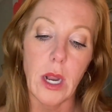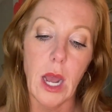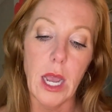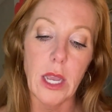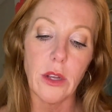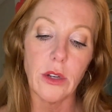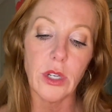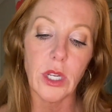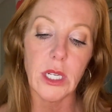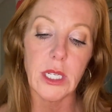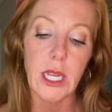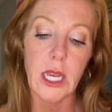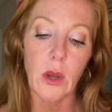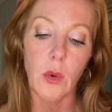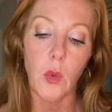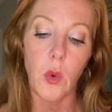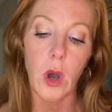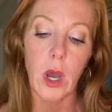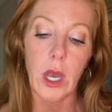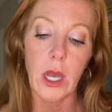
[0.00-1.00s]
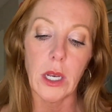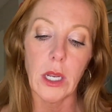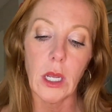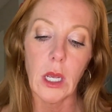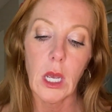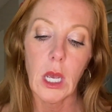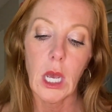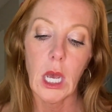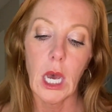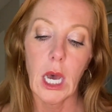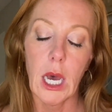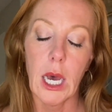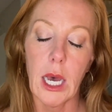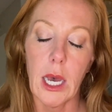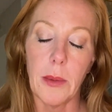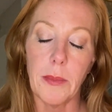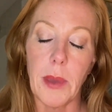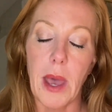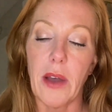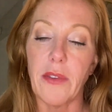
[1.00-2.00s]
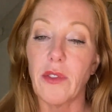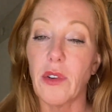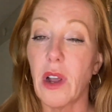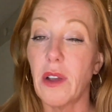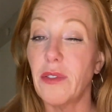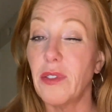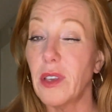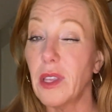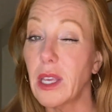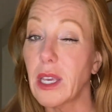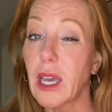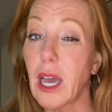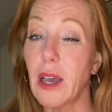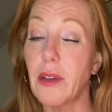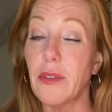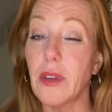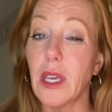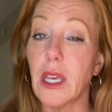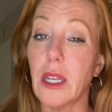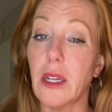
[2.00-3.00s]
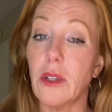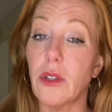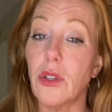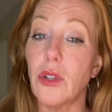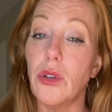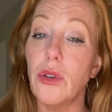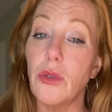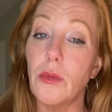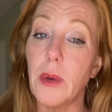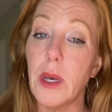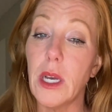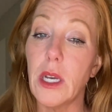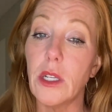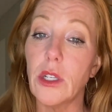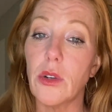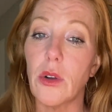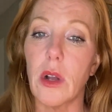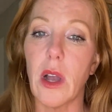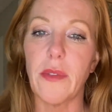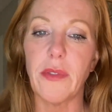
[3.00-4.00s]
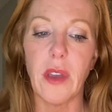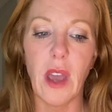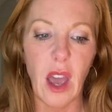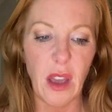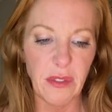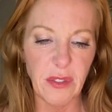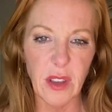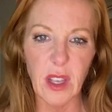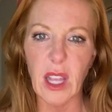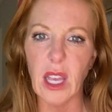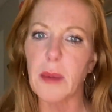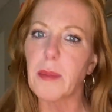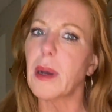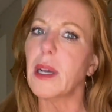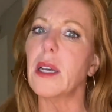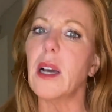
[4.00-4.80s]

I usually take one after I feel like I've eaten too much or I feel like